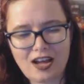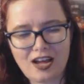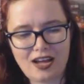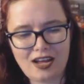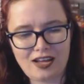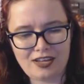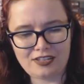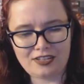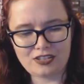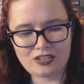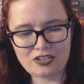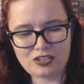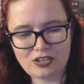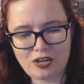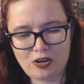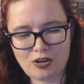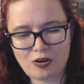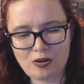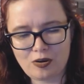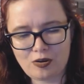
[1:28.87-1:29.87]

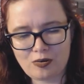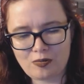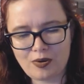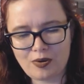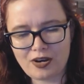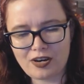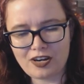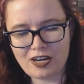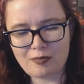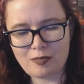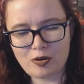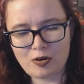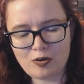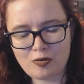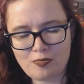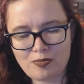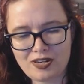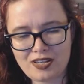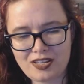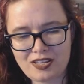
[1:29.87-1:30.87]
Well, I'm
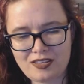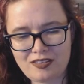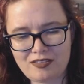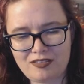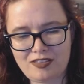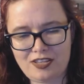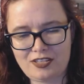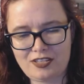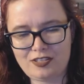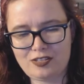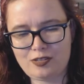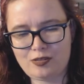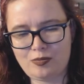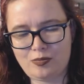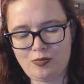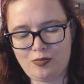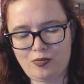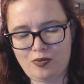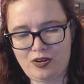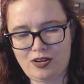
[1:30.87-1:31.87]
opening this
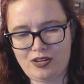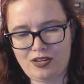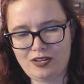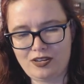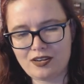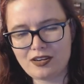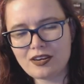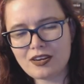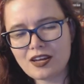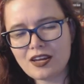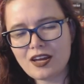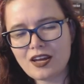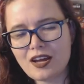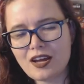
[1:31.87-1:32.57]
one.